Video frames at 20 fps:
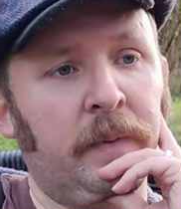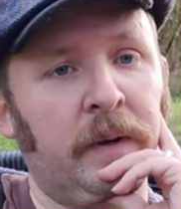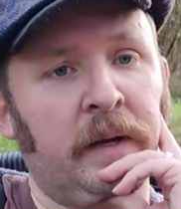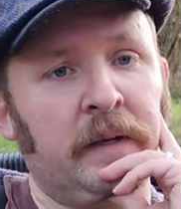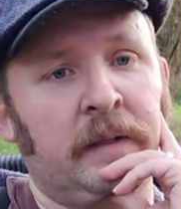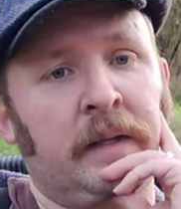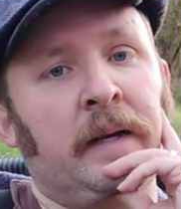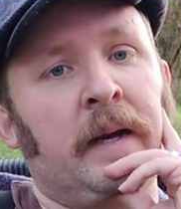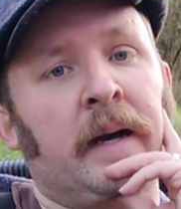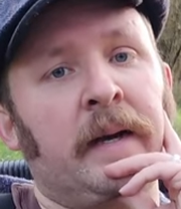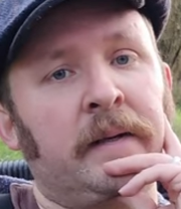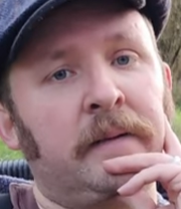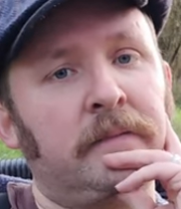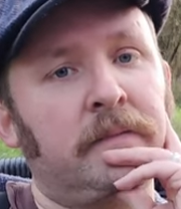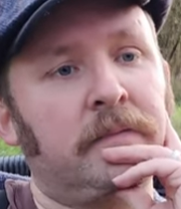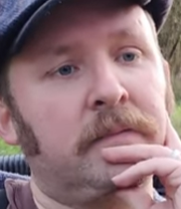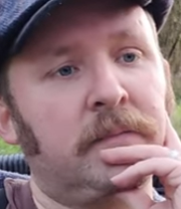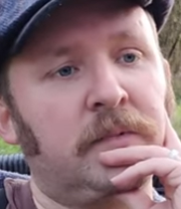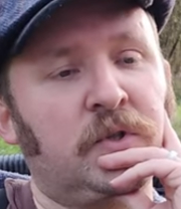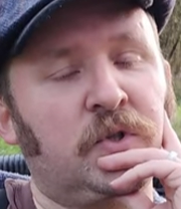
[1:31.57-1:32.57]
apparently got
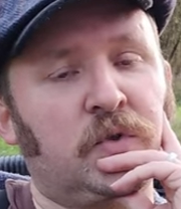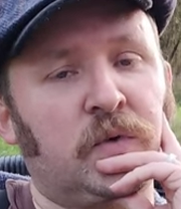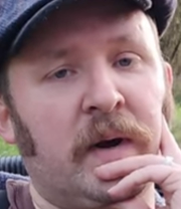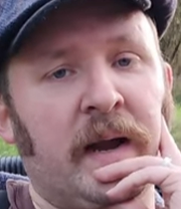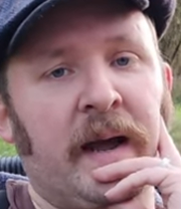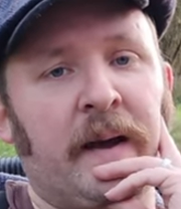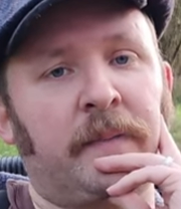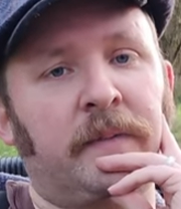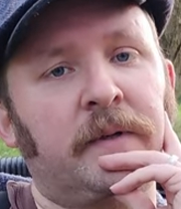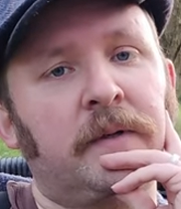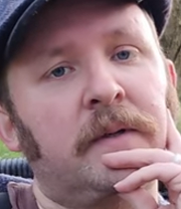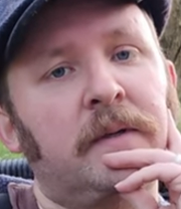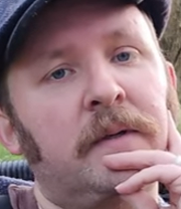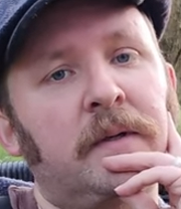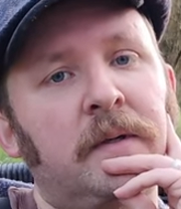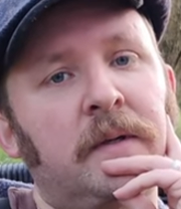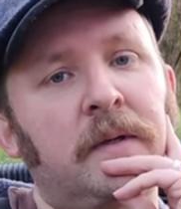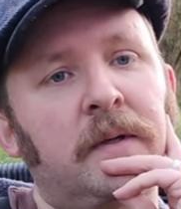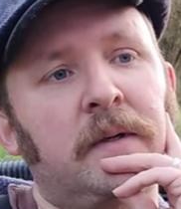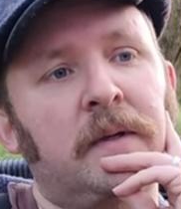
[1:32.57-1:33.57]
trapped
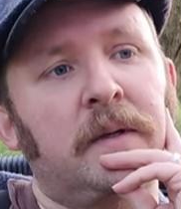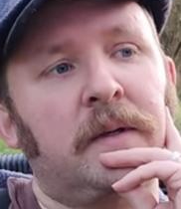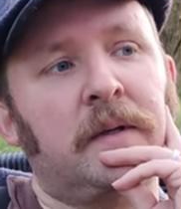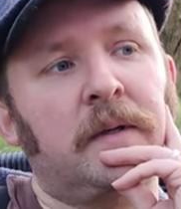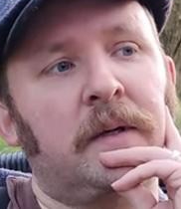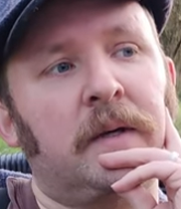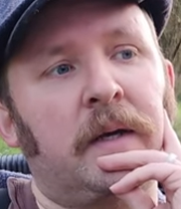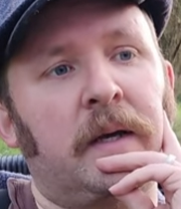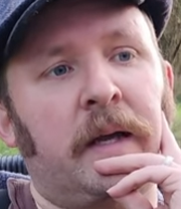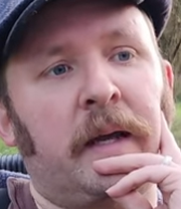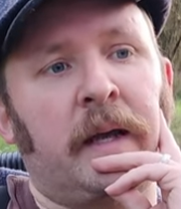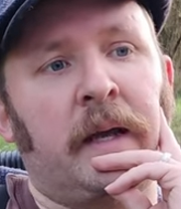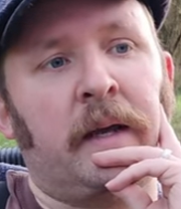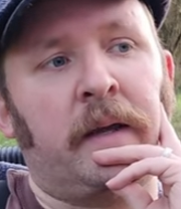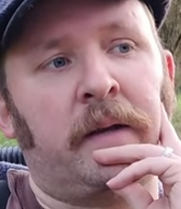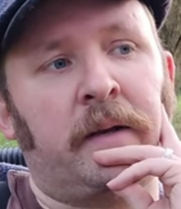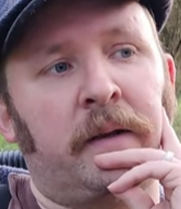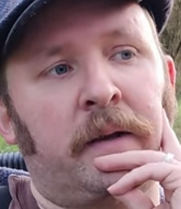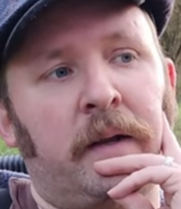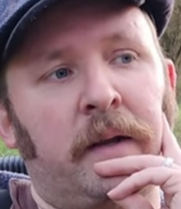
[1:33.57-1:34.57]

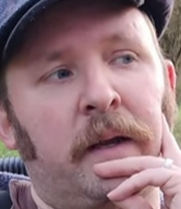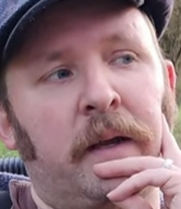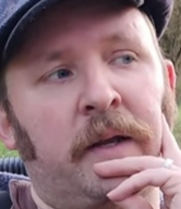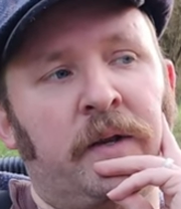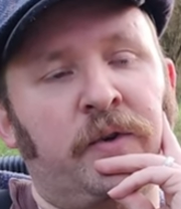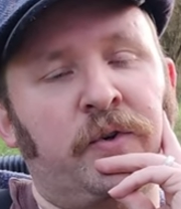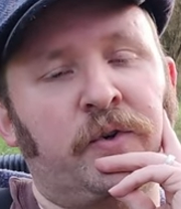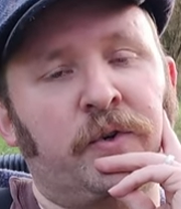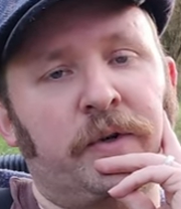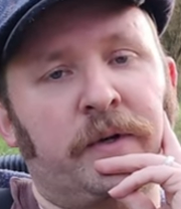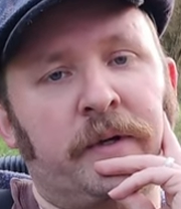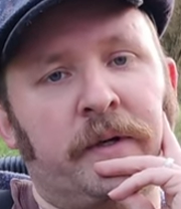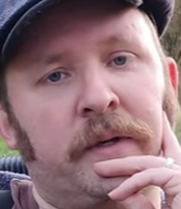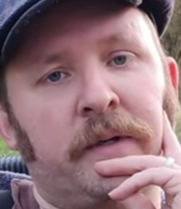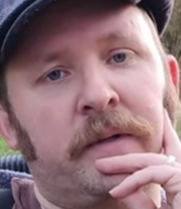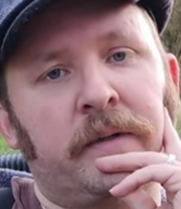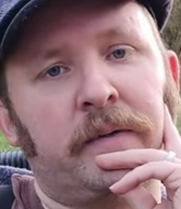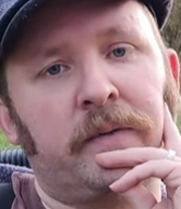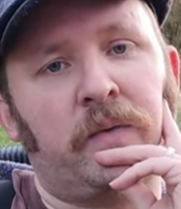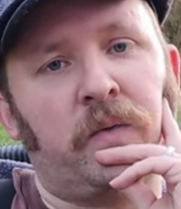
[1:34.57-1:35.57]
and injured
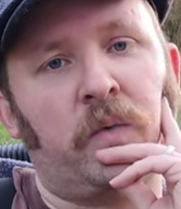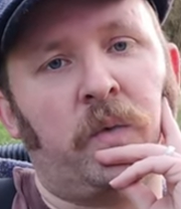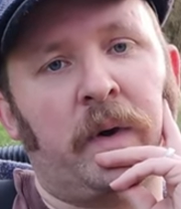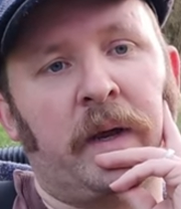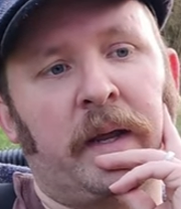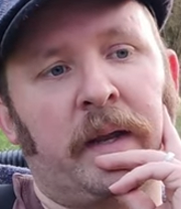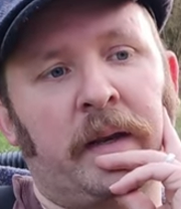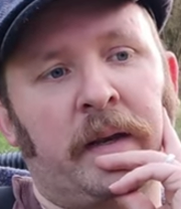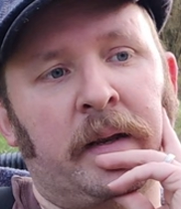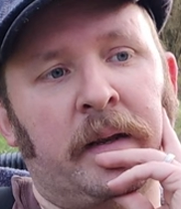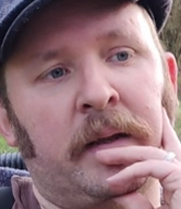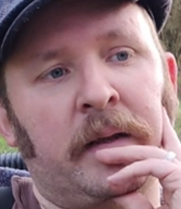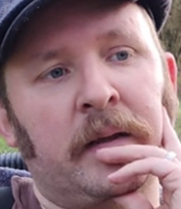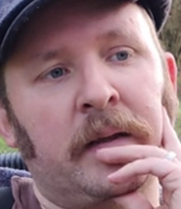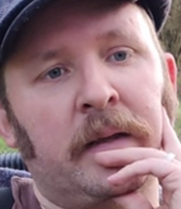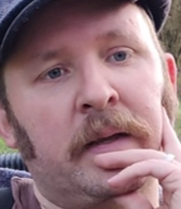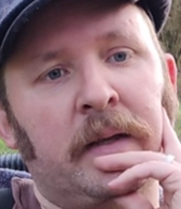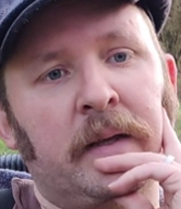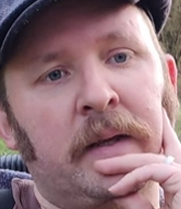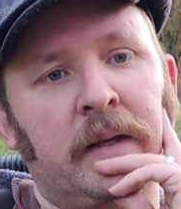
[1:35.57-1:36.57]
when
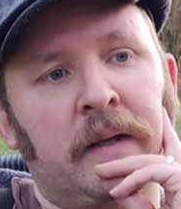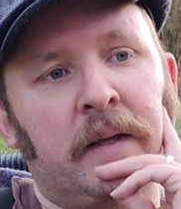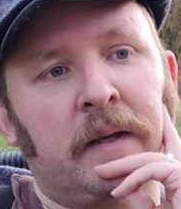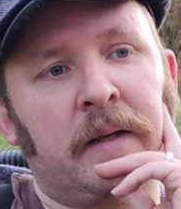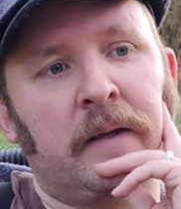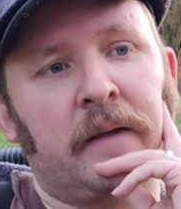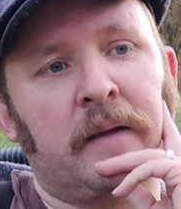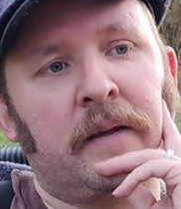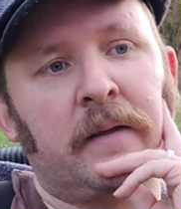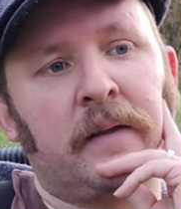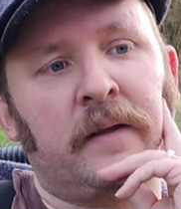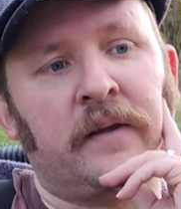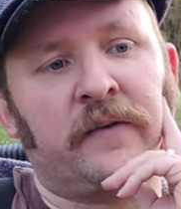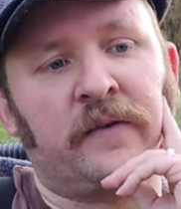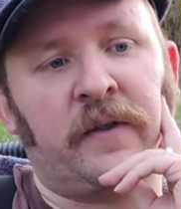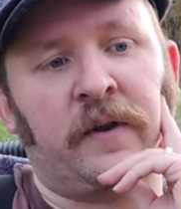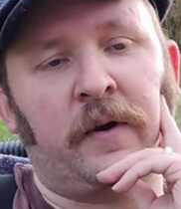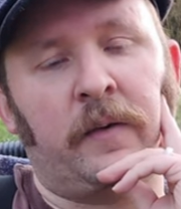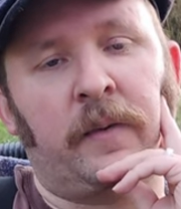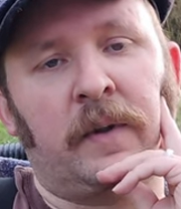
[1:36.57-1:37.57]
the
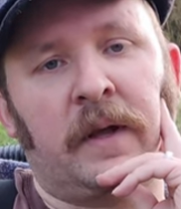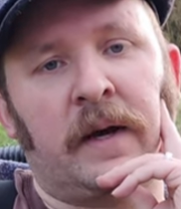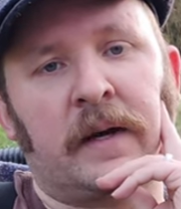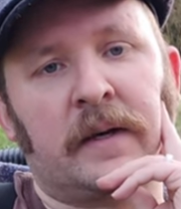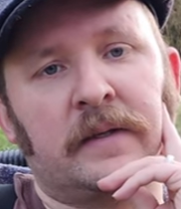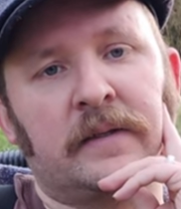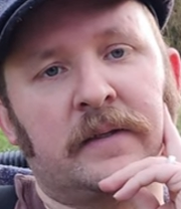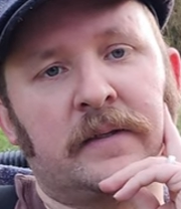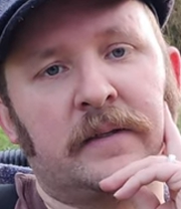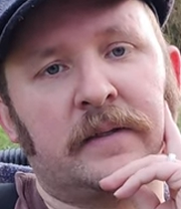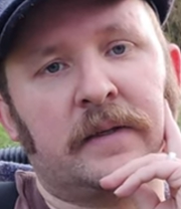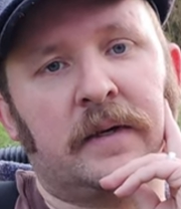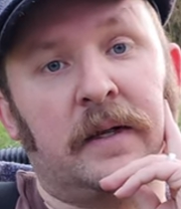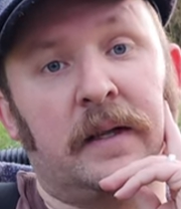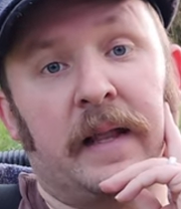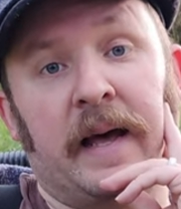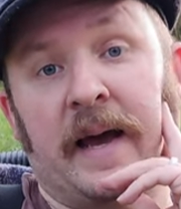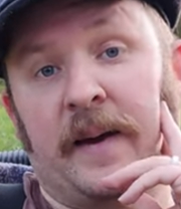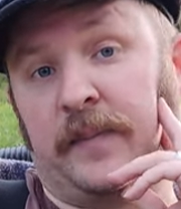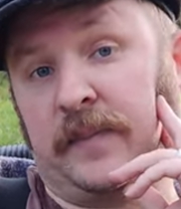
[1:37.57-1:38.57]
cinder blocks
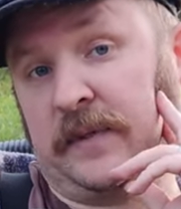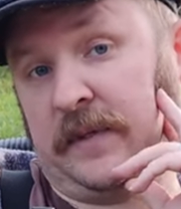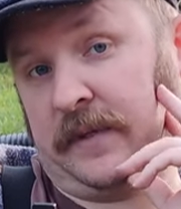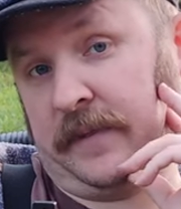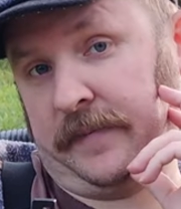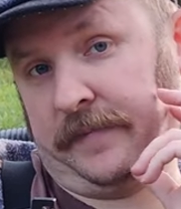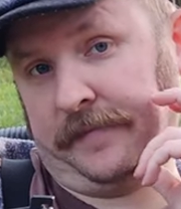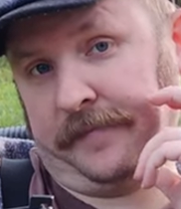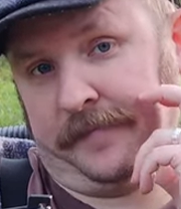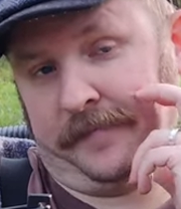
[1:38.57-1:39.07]
collapsed.